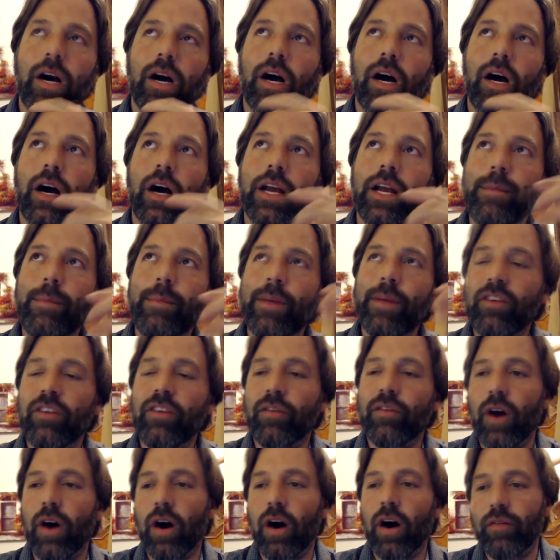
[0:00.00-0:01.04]
image
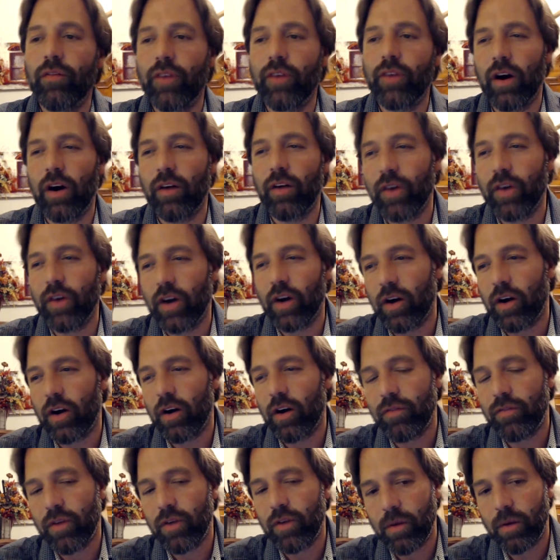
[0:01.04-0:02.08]
of
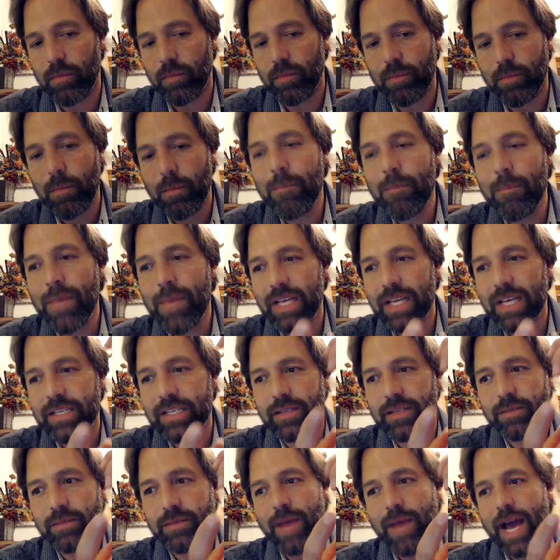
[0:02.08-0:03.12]
a
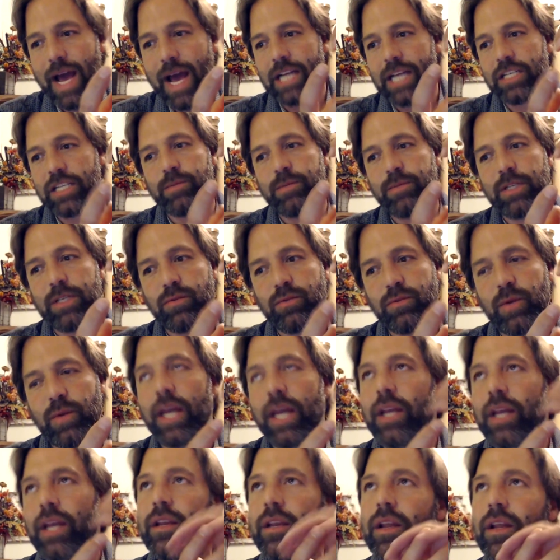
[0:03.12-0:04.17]
mismatch
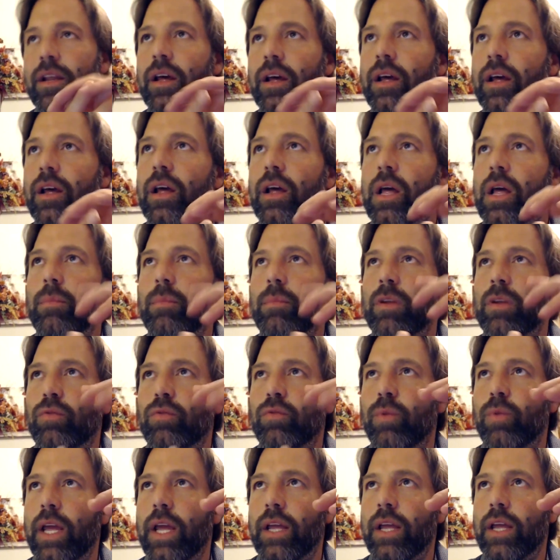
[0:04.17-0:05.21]

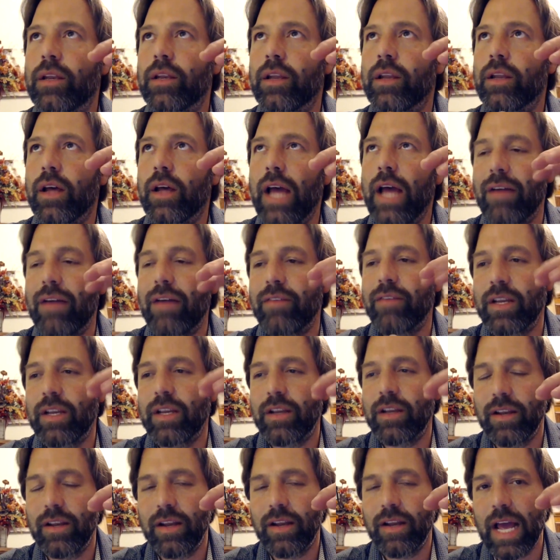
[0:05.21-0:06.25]
between
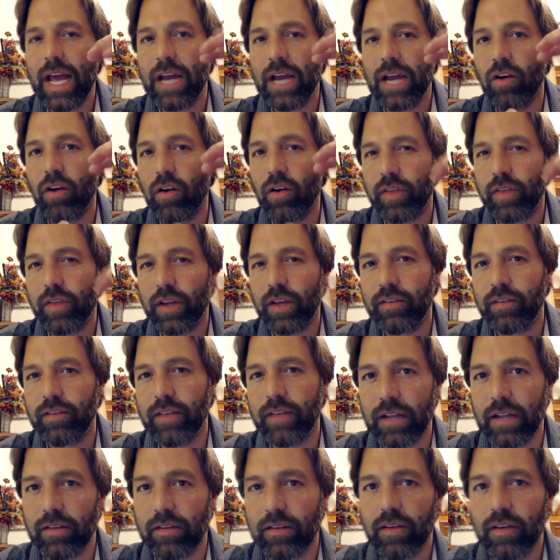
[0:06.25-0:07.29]
heaven and earth, in a
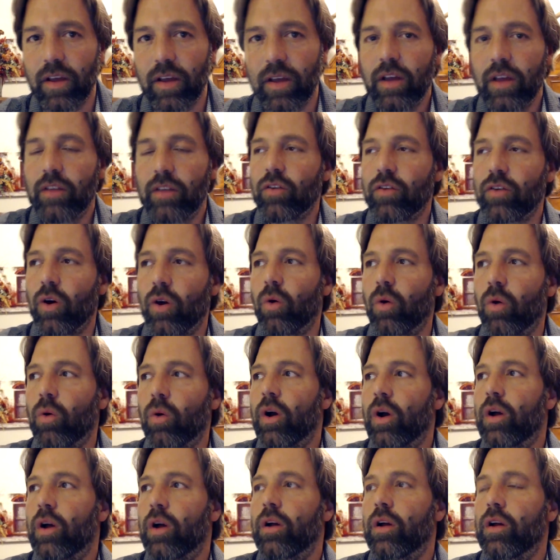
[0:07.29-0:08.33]
sense. So,
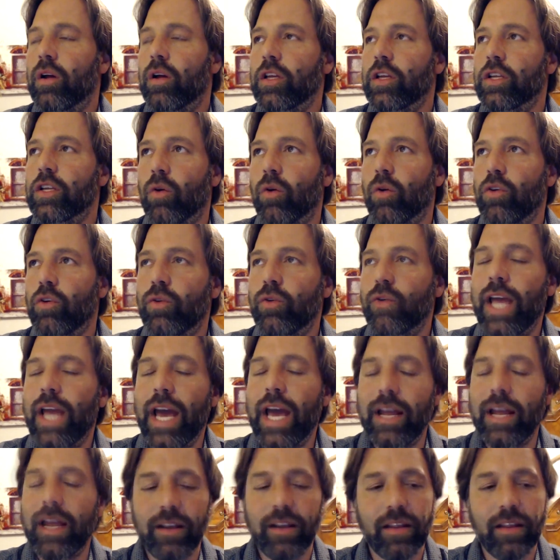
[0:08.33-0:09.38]
you
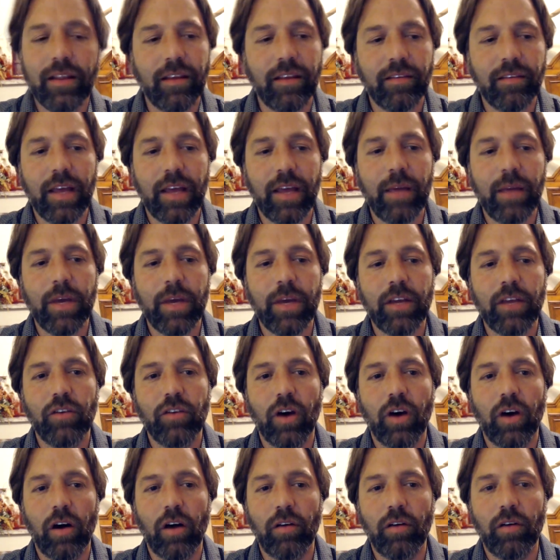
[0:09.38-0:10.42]
get this image
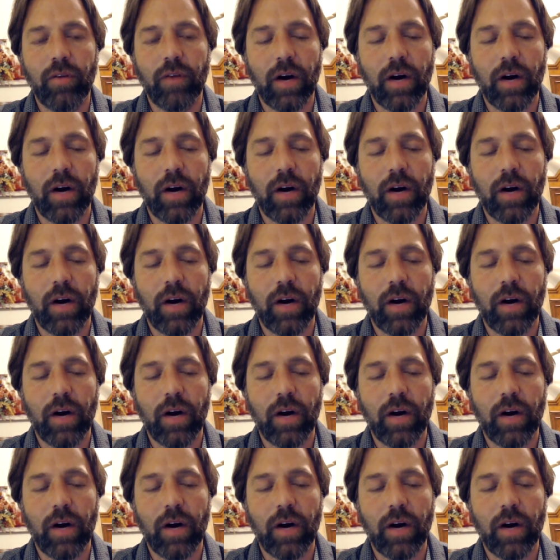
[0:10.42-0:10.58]
of